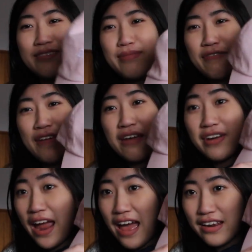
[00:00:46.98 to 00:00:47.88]
my
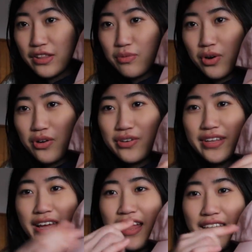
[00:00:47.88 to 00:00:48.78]
favorite hat in the
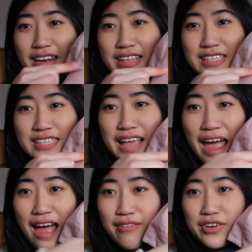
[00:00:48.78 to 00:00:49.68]
world and it says
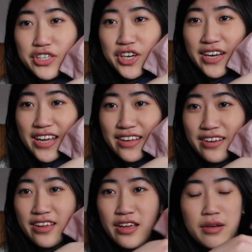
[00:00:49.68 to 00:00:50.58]
average on it
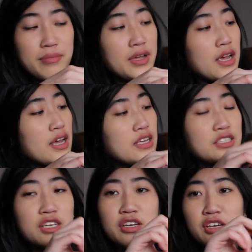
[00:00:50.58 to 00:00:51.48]

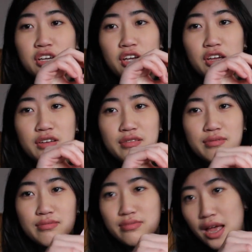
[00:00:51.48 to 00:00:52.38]
because
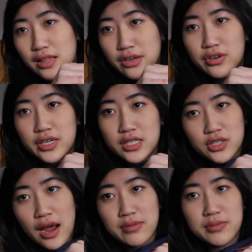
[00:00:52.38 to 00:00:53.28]
that literally
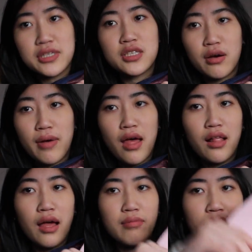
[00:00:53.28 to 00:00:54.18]
describes me so
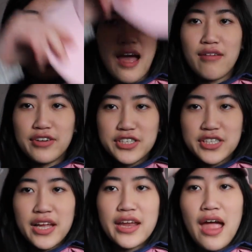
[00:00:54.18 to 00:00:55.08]
well. I'm like average
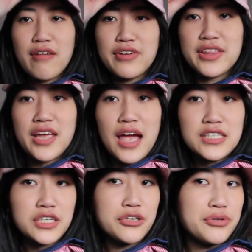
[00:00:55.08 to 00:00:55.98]
in like everything I
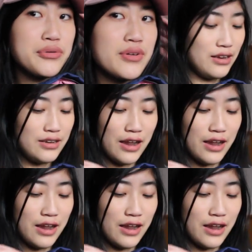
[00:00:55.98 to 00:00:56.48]
do.